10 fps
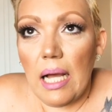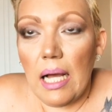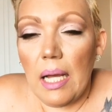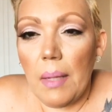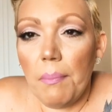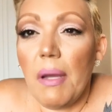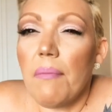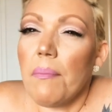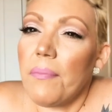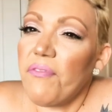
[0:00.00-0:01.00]

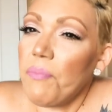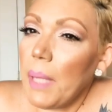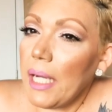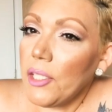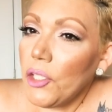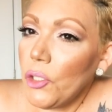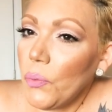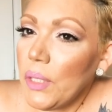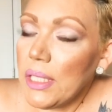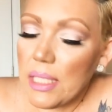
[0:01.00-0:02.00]
my
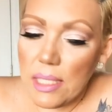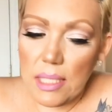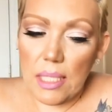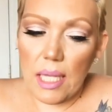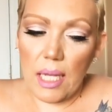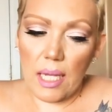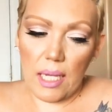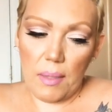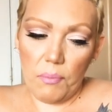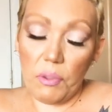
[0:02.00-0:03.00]
newest
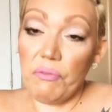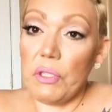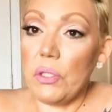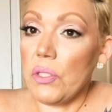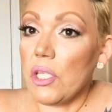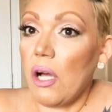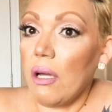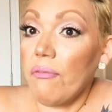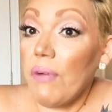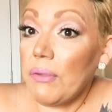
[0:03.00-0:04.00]
reviews
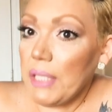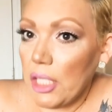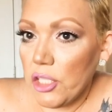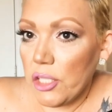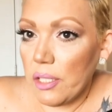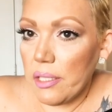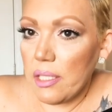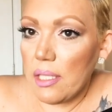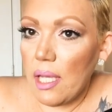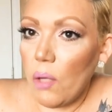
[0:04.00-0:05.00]
on
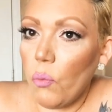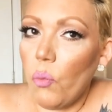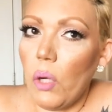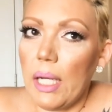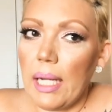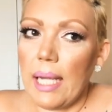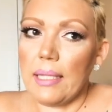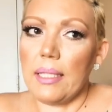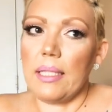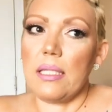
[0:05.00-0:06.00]
foundations and what
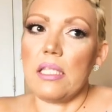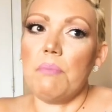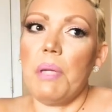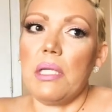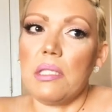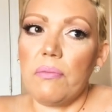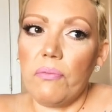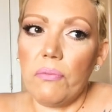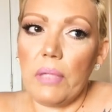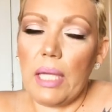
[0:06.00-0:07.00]
I think it's best,
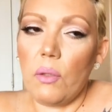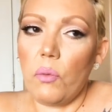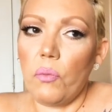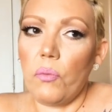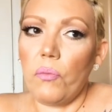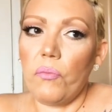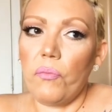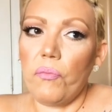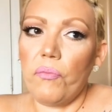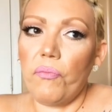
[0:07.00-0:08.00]
like
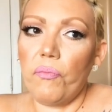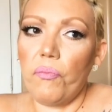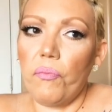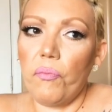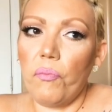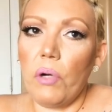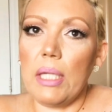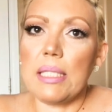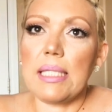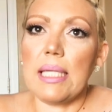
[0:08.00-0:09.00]

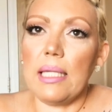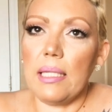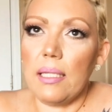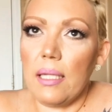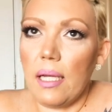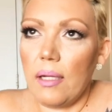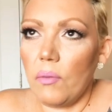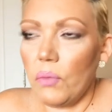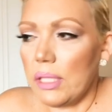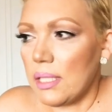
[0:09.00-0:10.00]
what skin,
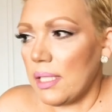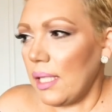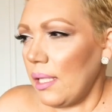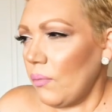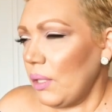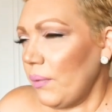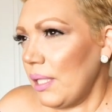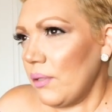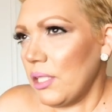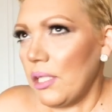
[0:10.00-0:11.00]
how should
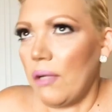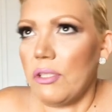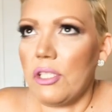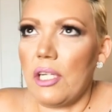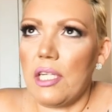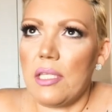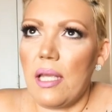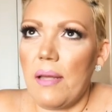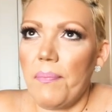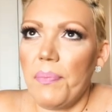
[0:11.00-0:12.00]
I
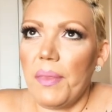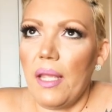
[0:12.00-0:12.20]
say it?